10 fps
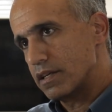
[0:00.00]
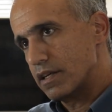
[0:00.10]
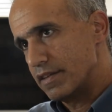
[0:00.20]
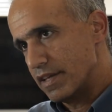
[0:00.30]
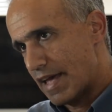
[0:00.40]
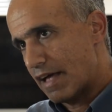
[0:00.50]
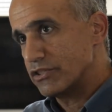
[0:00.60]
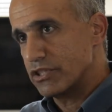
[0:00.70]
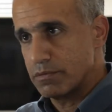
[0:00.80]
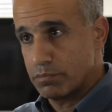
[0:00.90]

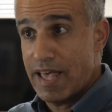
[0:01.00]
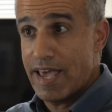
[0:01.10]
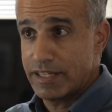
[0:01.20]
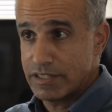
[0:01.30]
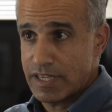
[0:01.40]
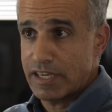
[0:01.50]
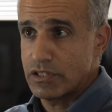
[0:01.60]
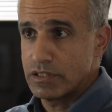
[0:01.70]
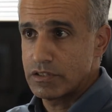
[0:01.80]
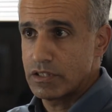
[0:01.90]
analysis and planning
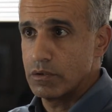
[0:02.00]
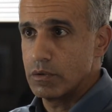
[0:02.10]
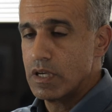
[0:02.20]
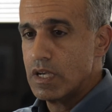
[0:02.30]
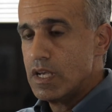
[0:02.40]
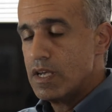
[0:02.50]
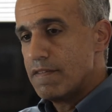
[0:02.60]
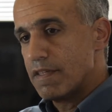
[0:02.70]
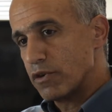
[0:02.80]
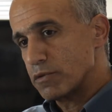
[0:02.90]
section. So
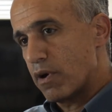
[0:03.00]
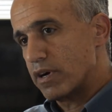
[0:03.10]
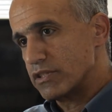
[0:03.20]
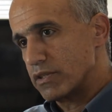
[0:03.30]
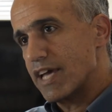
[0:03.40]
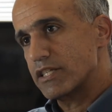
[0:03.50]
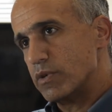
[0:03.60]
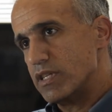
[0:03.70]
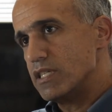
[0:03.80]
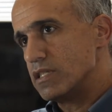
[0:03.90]
the first part is, yes,
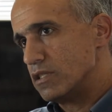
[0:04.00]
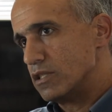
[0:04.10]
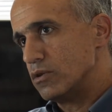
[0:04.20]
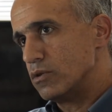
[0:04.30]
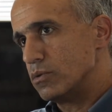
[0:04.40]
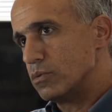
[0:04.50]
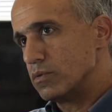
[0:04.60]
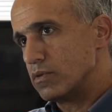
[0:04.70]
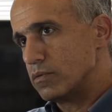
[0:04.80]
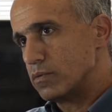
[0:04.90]
we need to
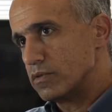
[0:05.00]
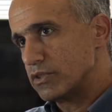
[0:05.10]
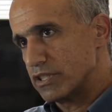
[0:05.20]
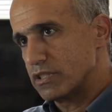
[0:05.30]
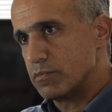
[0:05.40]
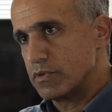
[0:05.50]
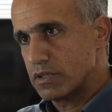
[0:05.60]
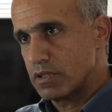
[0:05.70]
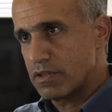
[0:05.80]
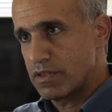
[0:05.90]
do
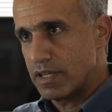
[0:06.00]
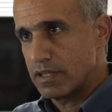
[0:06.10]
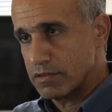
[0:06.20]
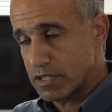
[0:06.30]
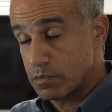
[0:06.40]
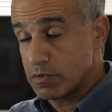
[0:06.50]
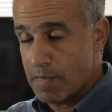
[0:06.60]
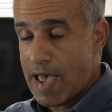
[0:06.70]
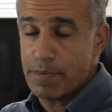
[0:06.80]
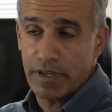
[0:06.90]
systems
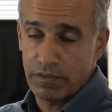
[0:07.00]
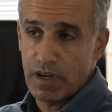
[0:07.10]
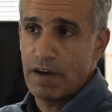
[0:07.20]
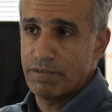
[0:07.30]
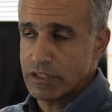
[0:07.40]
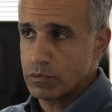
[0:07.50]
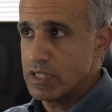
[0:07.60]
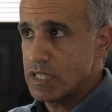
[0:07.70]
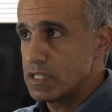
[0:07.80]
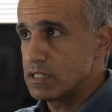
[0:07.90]
mapping of conflicts. We
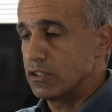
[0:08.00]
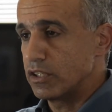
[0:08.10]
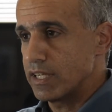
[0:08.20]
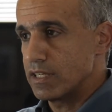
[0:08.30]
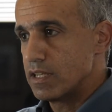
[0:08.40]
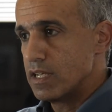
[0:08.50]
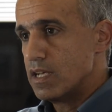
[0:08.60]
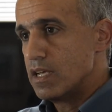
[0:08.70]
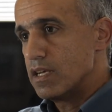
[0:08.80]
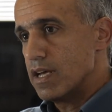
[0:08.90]
need to look
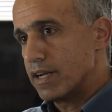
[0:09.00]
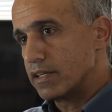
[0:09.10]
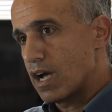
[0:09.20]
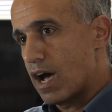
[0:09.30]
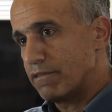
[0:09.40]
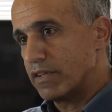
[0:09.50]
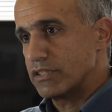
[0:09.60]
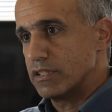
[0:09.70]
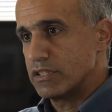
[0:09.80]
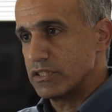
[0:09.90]
at
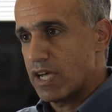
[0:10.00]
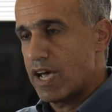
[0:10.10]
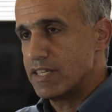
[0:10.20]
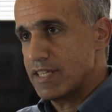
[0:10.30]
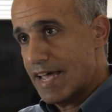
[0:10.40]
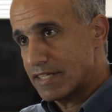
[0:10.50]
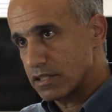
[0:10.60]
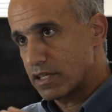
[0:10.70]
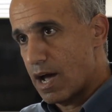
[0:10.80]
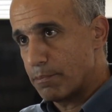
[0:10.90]
conflicts and societies
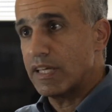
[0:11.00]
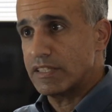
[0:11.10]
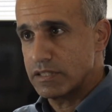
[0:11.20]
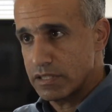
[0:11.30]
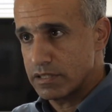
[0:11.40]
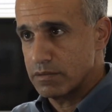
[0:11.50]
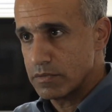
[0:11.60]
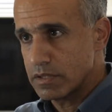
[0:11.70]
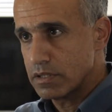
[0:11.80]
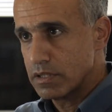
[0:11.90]
as complex
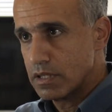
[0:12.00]
systems.